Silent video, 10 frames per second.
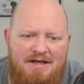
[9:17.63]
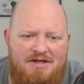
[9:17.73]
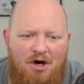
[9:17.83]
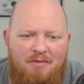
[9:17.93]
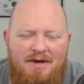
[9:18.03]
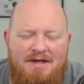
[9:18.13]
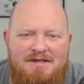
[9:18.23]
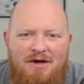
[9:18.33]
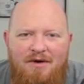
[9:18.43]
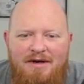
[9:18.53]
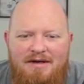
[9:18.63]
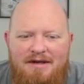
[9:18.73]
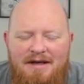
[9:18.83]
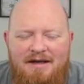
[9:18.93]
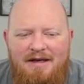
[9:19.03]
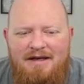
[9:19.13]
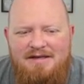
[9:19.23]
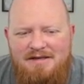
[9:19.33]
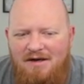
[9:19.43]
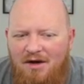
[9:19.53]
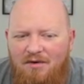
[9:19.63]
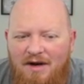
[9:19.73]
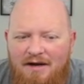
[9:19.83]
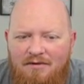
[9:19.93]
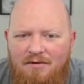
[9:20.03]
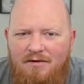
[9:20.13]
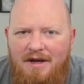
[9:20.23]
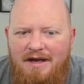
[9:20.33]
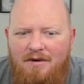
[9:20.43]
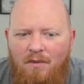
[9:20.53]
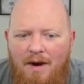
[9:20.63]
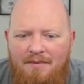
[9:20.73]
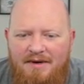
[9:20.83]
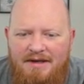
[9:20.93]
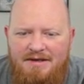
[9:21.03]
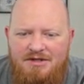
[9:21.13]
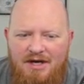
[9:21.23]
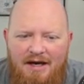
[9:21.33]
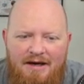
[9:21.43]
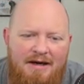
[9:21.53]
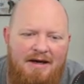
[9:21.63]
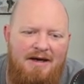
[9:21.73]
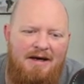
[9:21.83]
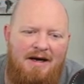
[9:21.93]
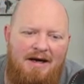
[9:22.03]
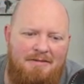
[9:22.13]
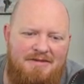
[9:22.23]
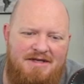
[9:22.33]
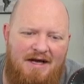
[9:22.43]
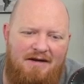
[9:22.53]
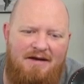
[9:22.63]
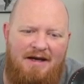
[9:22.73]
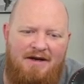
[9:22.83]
Sharpening Stone, it is a low level like weapon enchant, selling like